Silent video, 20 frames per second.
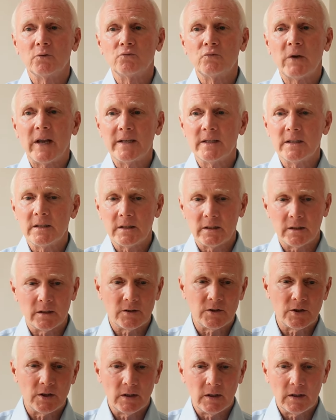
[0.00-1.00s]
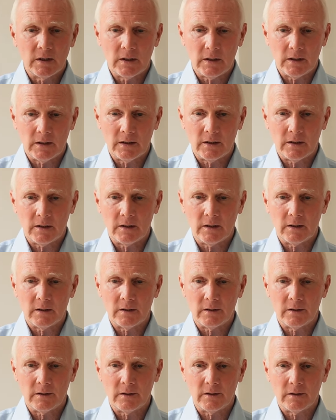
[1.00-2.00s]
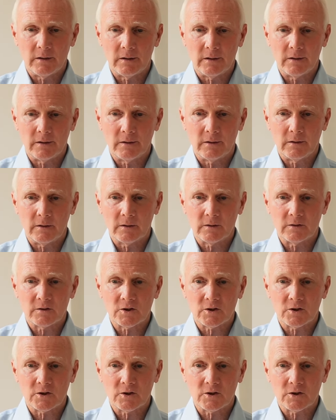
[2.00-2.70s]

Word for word: rendered uh, uh